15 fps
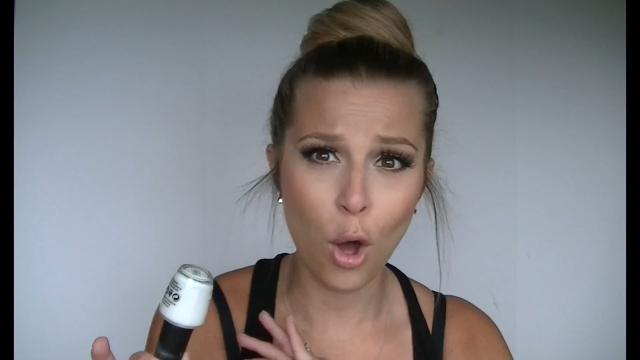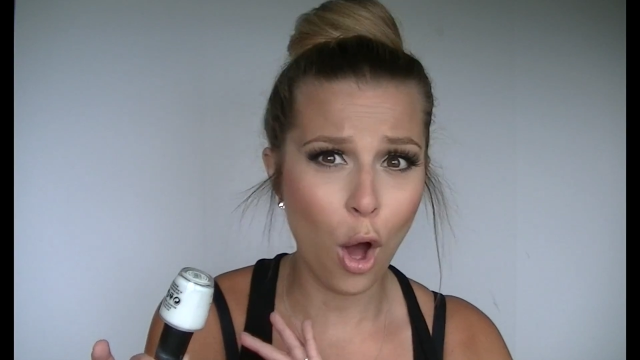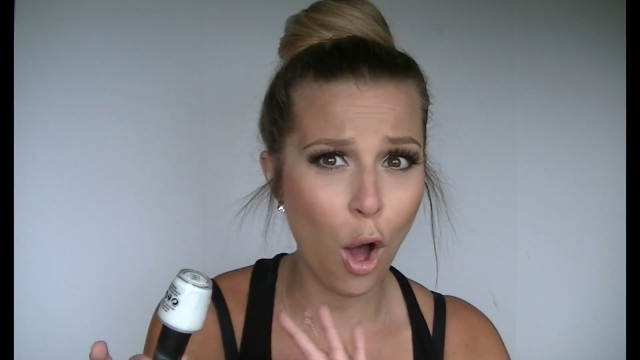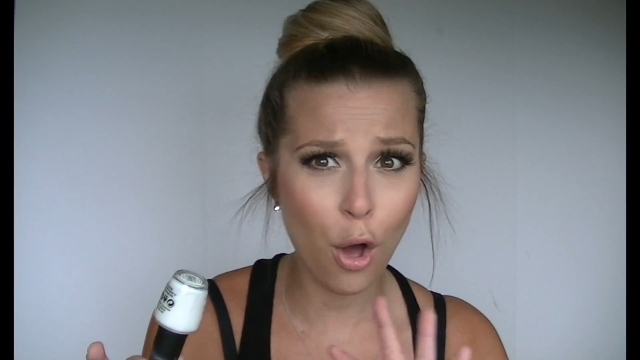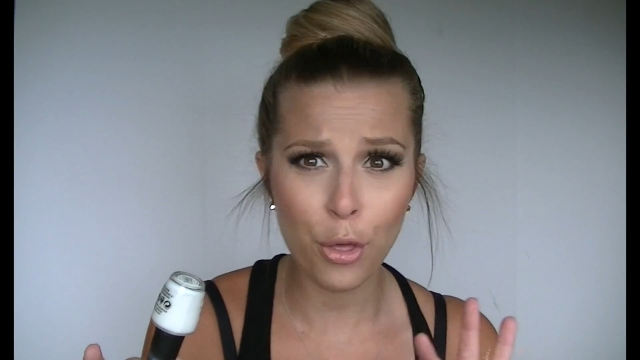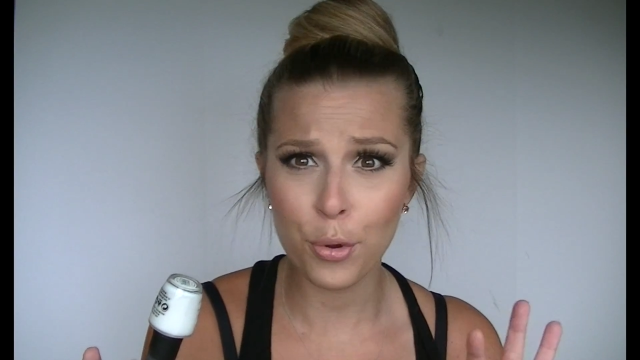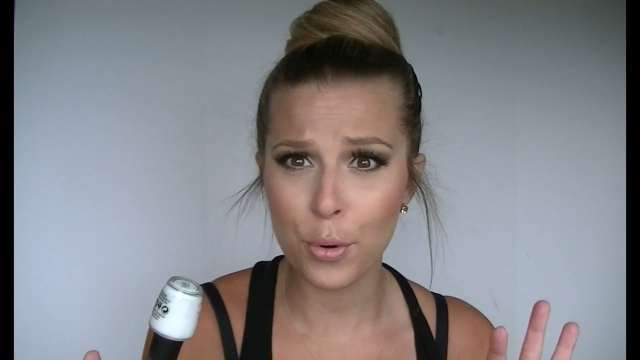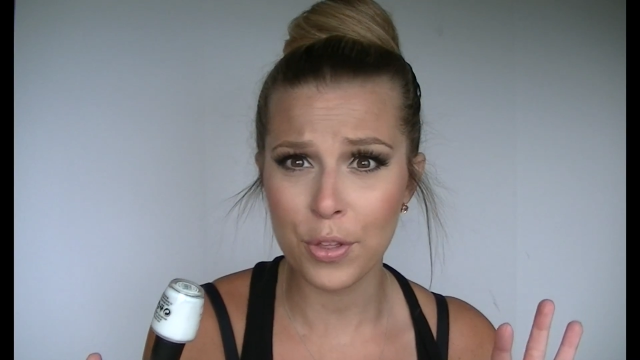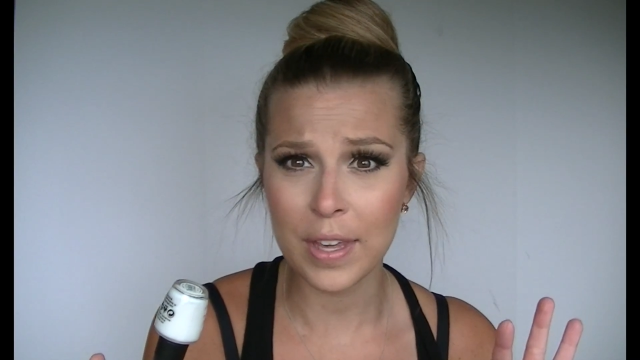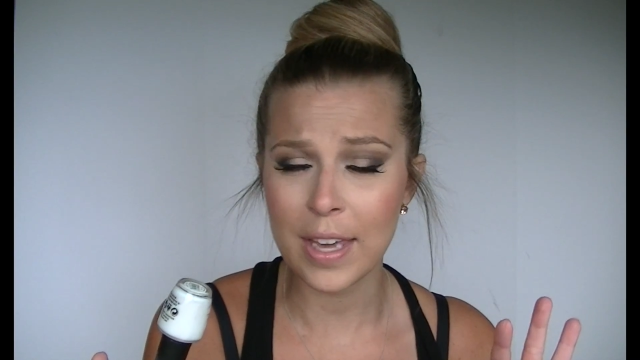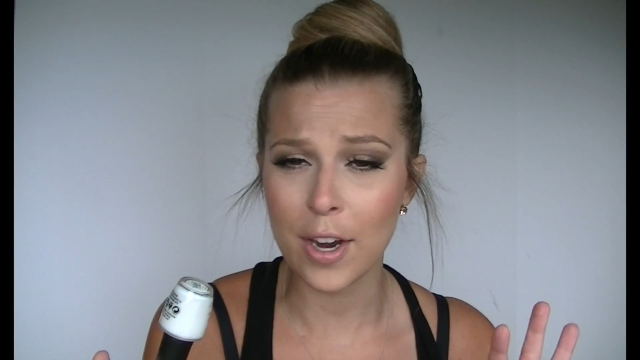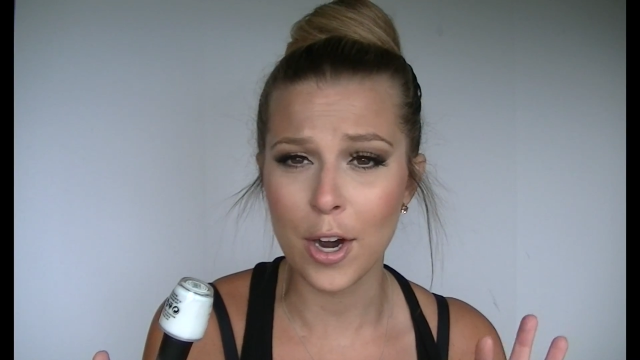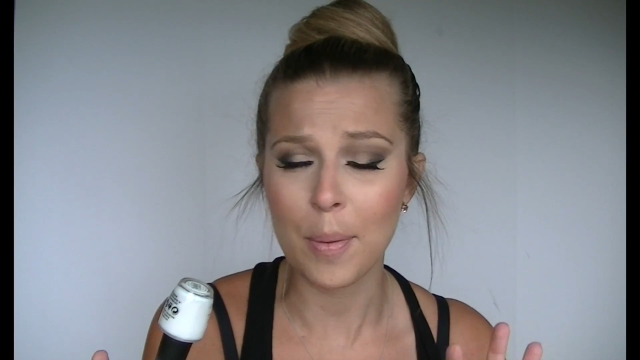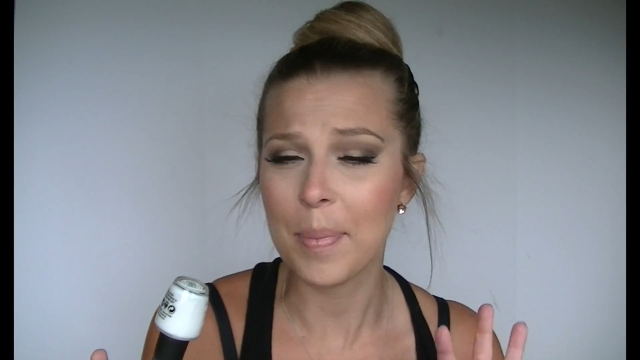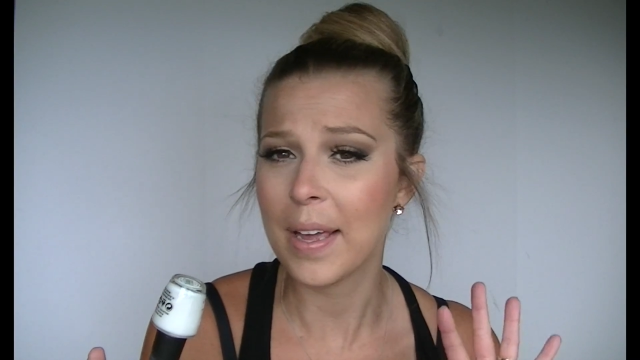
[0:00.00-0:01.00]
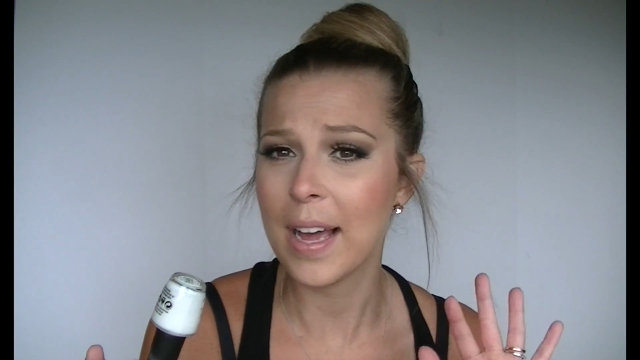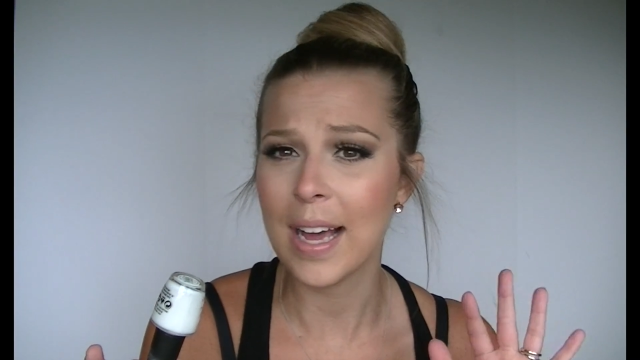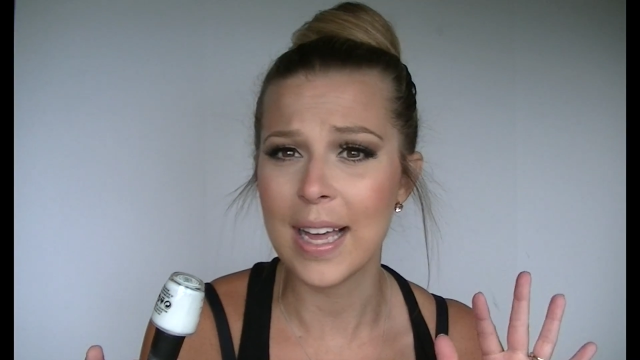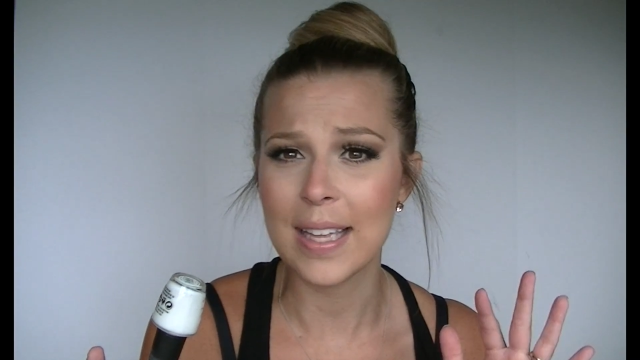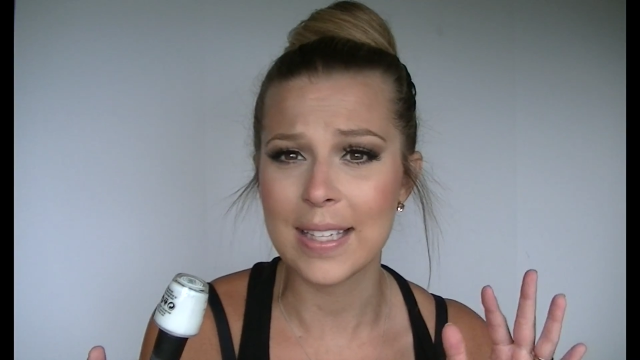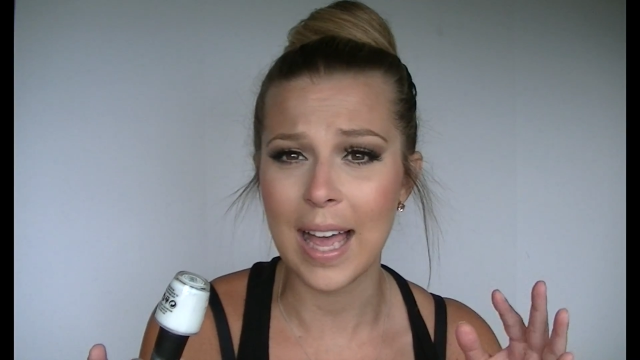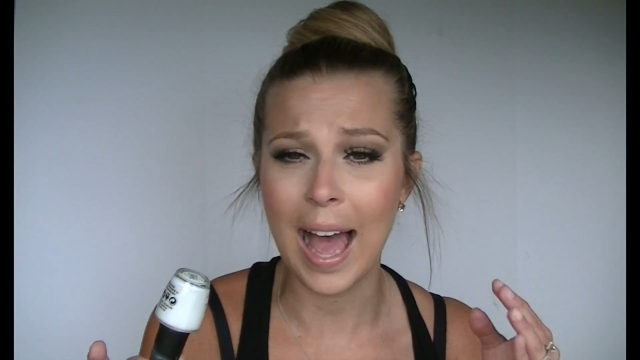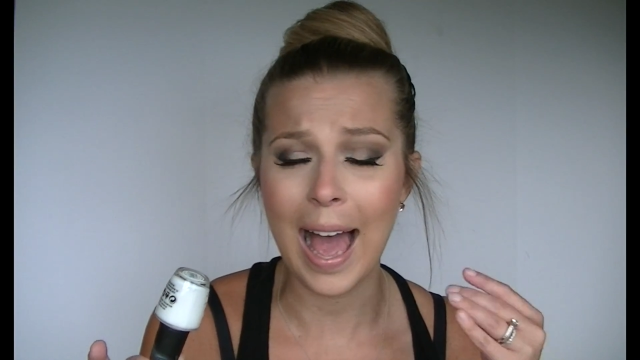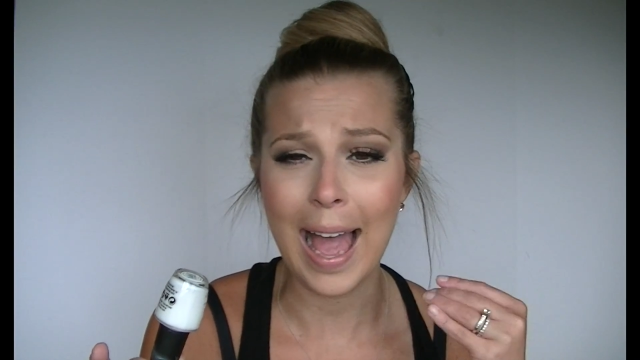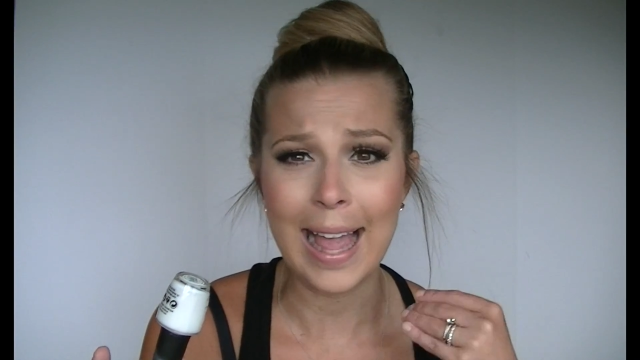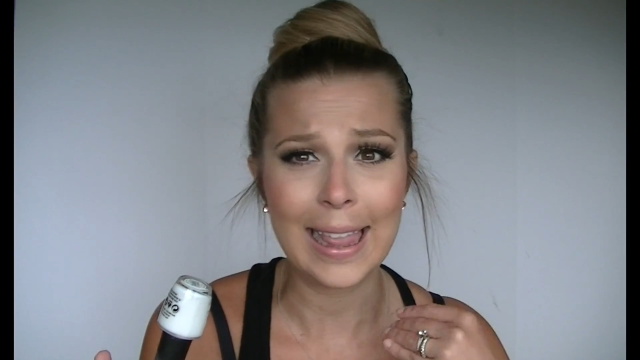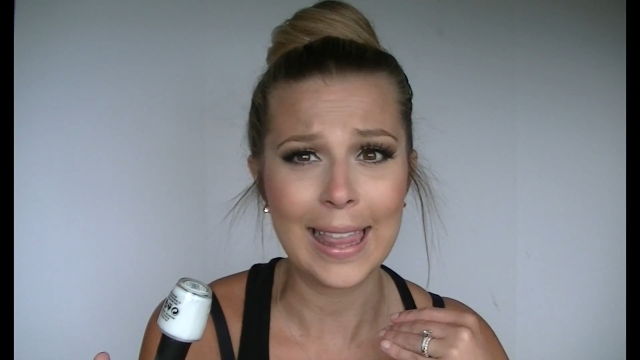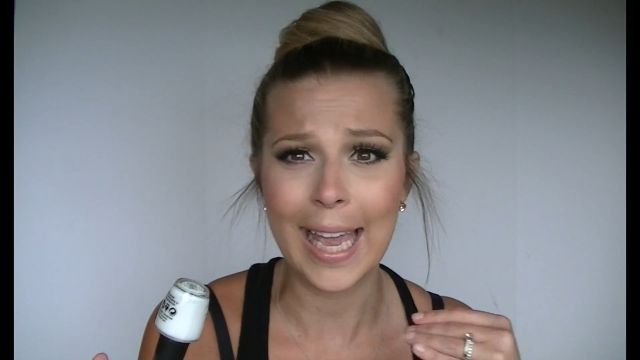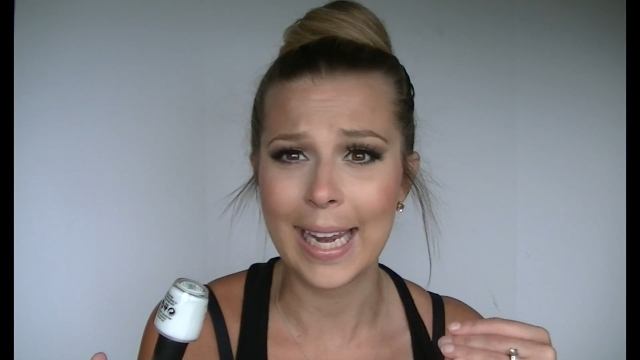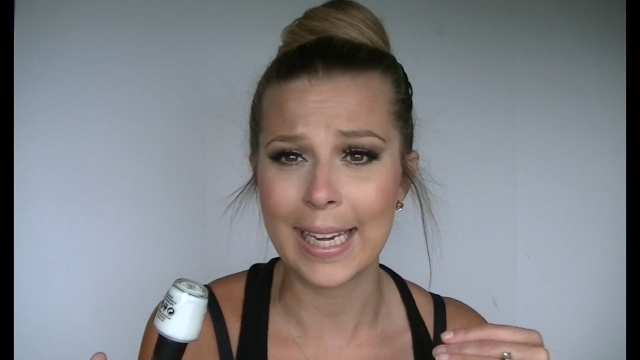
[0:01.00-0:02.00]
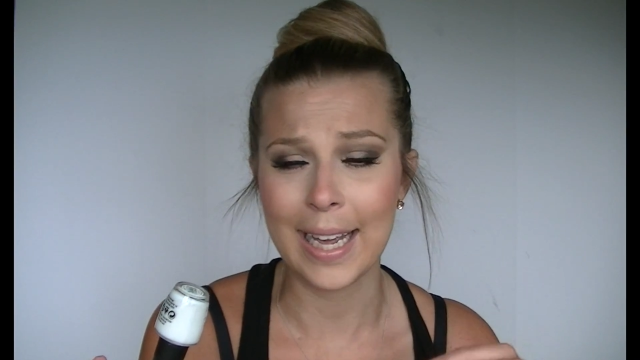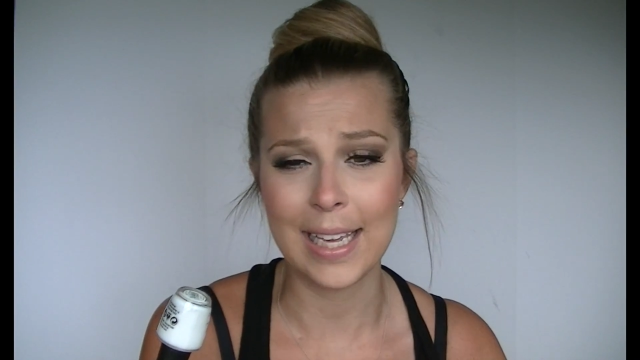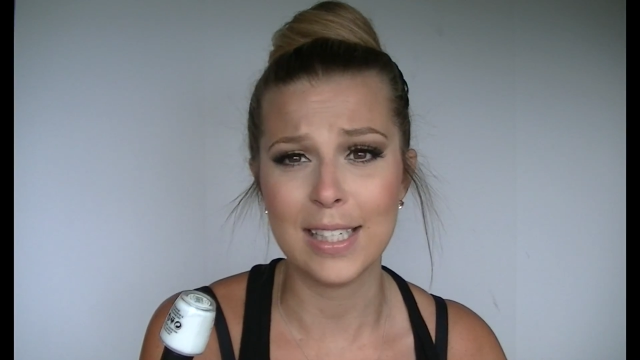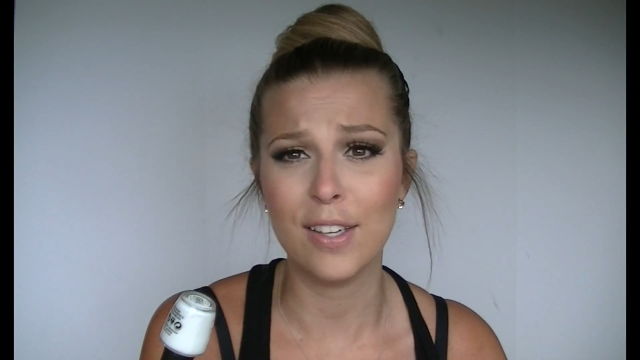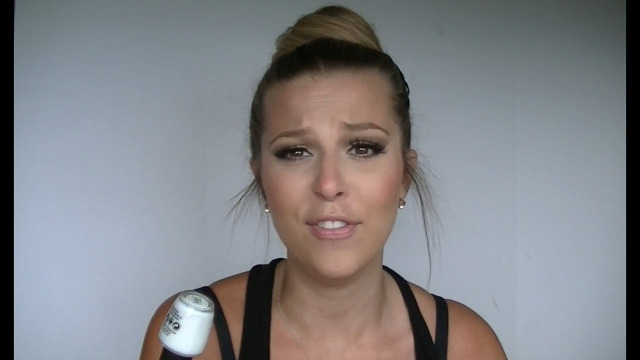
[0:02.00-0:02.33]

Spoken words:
all through the year because I like nice